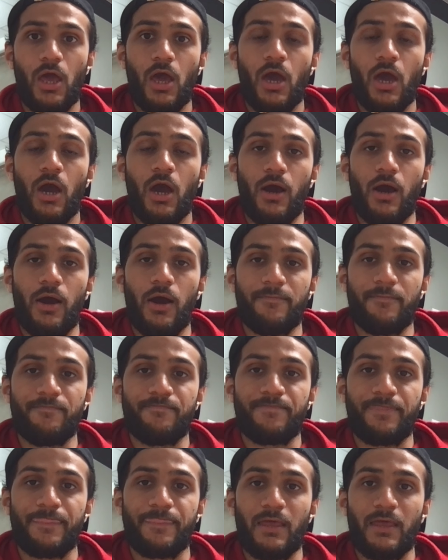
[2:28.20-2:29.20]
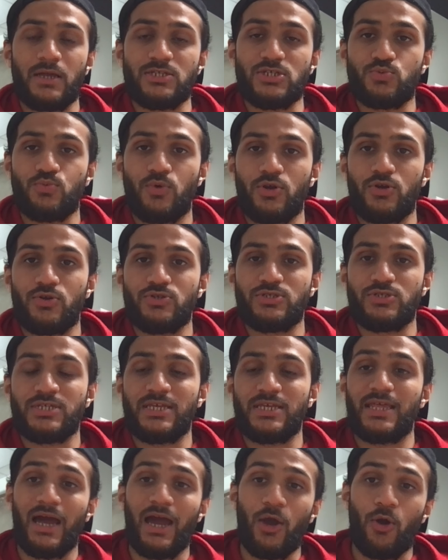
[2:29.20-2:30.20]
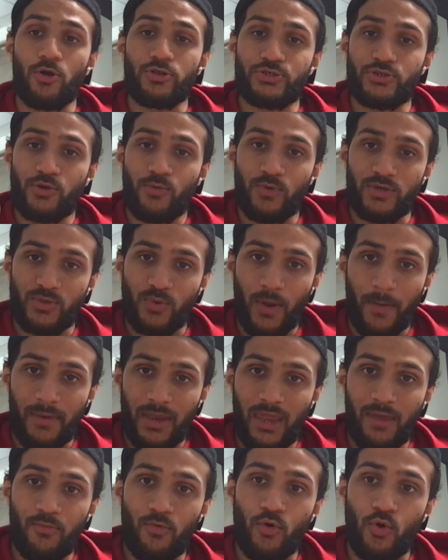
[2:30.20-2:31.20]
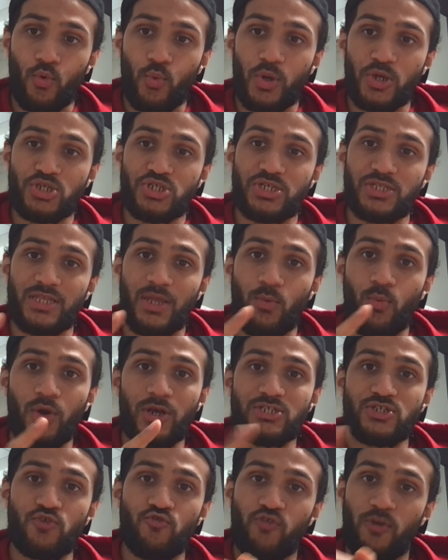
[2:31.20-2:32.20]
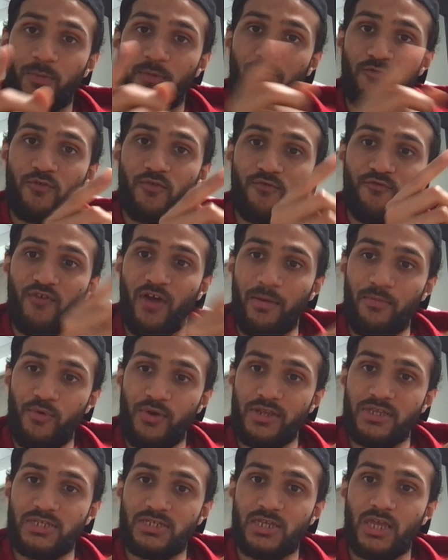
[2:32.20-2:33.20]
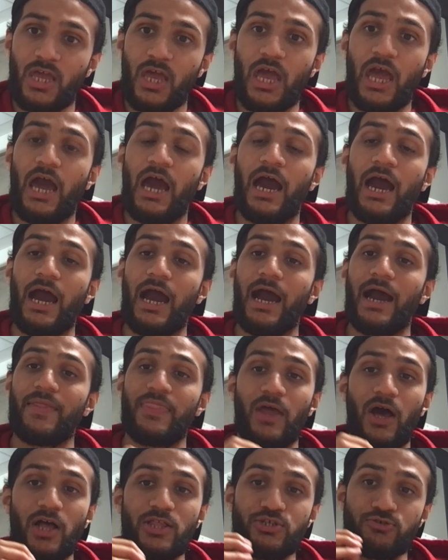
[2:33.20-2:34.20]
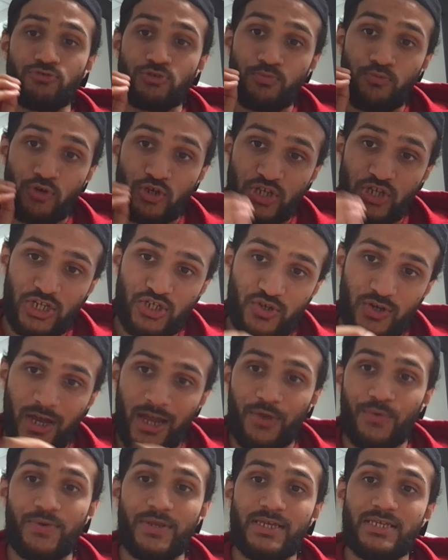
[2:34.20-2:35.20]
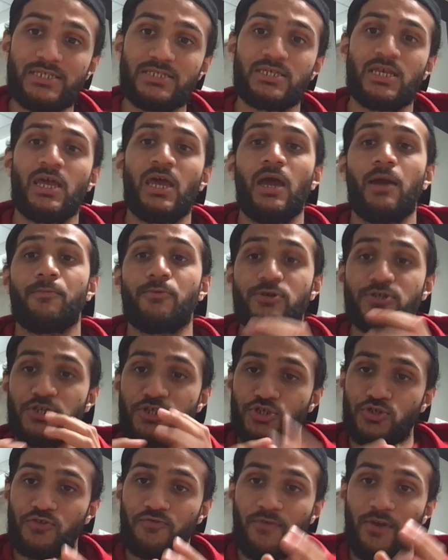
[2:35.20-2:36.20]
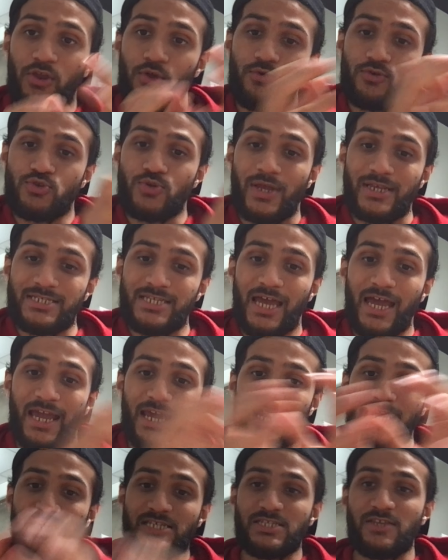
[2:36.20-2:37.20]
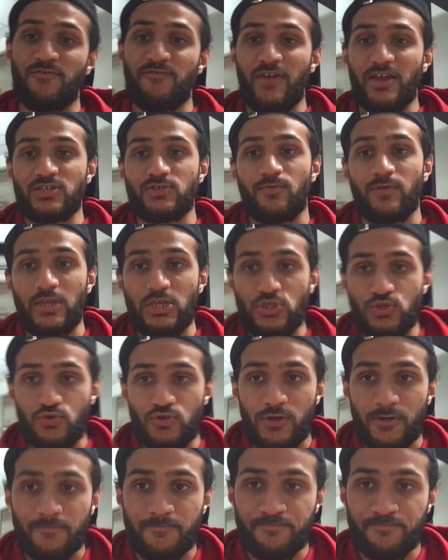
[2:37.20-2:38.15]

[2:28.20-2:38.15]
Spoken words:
I just wanted to say that I also came over a question that what is the treatment for fibroids? And the answer was progesterone IUDs. Progesterone is very good to antagonize the effects of estrogen.